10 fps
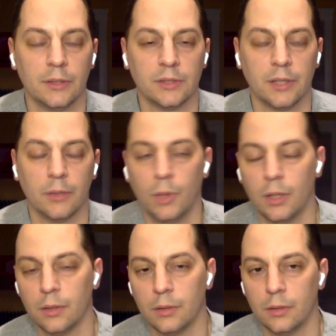he was like,
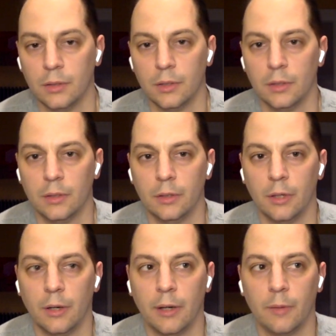well,
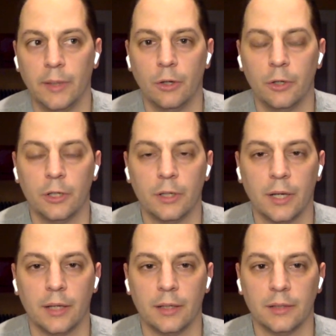you know, how do I know you're
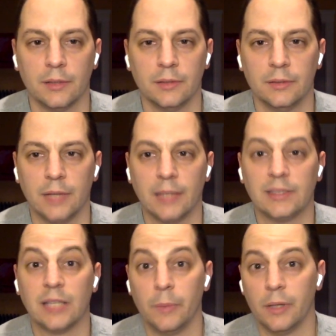not gonna
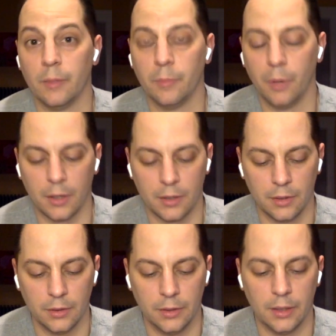not send me the
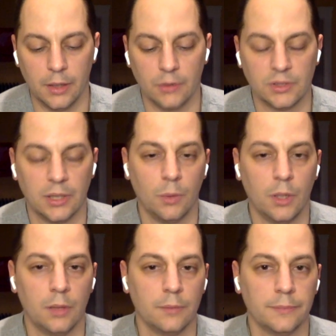book? And then I was like,
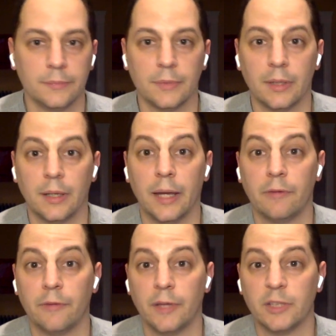well, I
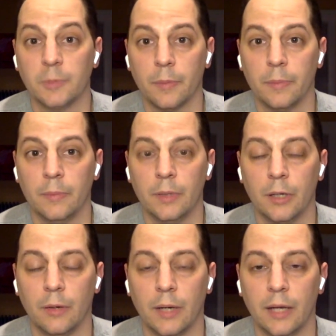have a Facebook,
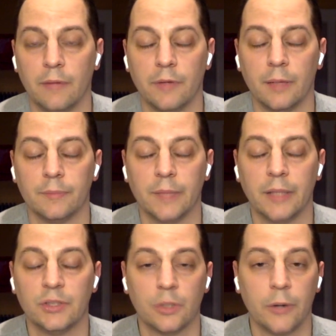you know, I have a
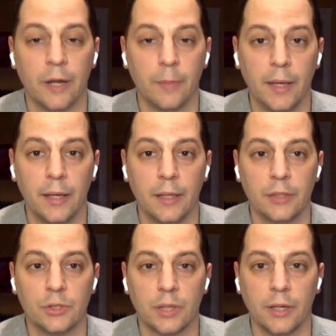Instagram
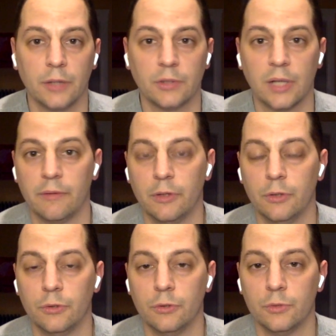page. I also have a
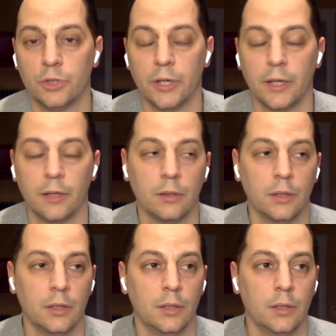YouTube
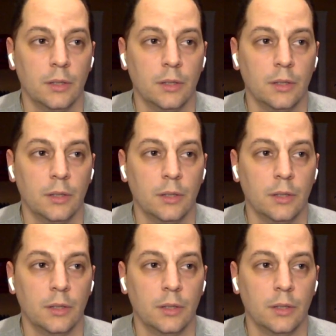channel.